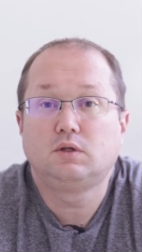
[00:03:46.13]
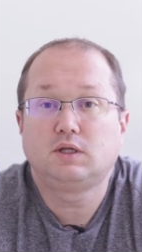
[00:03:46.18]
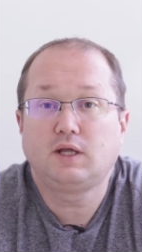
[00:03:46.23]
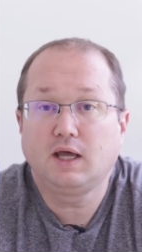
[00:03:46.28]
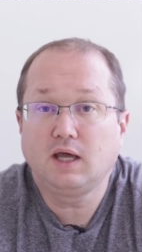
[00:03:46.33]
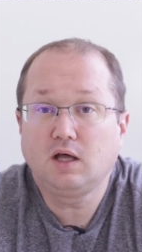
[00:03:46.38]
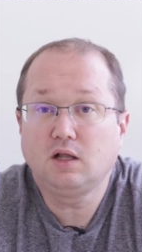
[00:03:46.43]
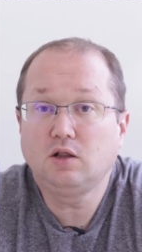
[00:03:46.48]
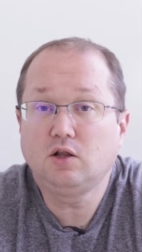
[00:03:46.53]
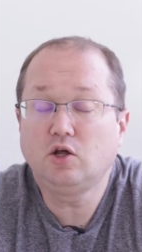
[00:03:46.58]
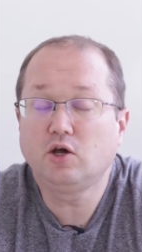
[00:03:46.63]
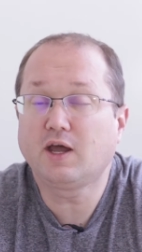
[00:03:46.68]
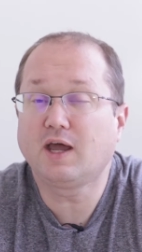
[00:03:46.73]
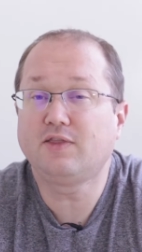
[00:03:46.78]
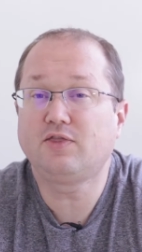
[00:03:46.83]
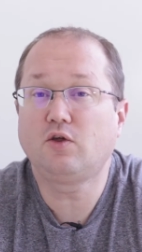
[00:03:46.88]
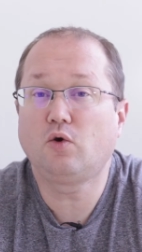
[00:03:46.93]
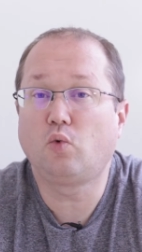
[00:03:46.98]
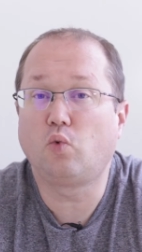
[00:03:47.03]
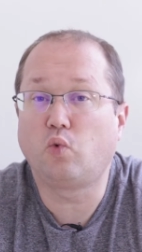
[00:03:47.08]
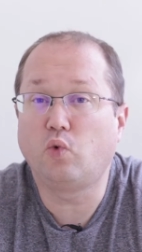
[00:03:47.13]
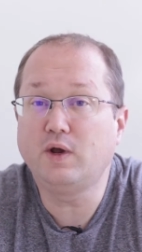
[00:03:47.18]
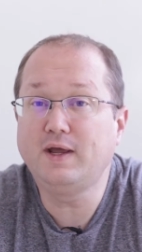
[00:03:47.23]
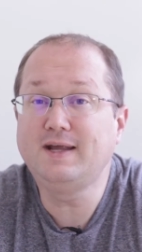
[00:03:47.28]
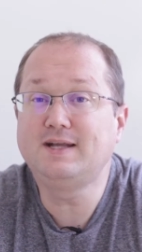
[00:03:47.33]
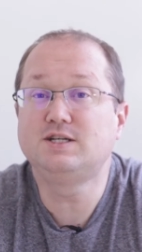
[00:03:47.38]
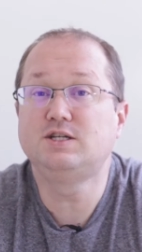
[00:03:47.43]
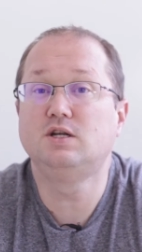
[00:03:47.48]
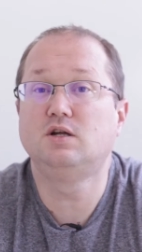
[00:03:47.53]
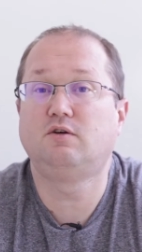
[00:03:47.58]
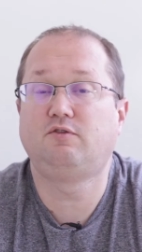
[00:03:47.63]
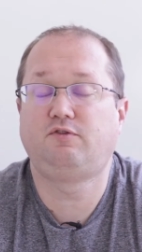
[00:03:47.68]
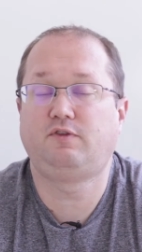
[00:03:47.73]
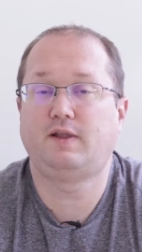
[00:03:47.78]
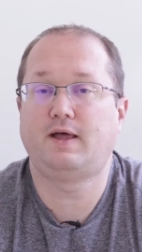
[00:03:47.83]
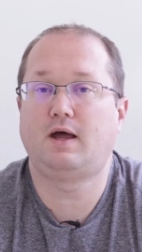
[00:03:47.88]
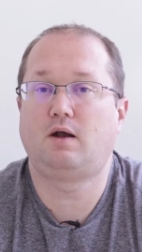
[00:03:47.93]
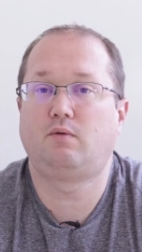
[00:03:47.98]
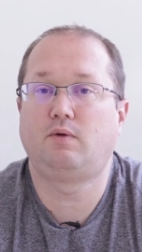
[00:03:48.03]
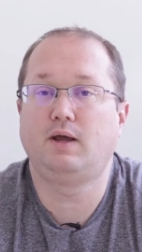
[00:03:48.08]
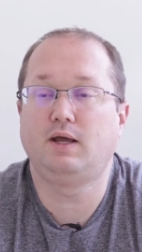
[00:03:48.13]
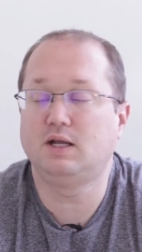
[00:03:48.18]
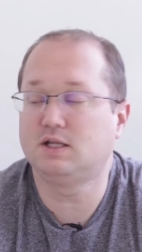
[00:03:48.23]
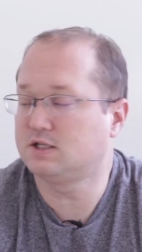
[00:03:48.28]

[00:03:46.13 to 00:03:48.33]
take a look at the regional flat rate.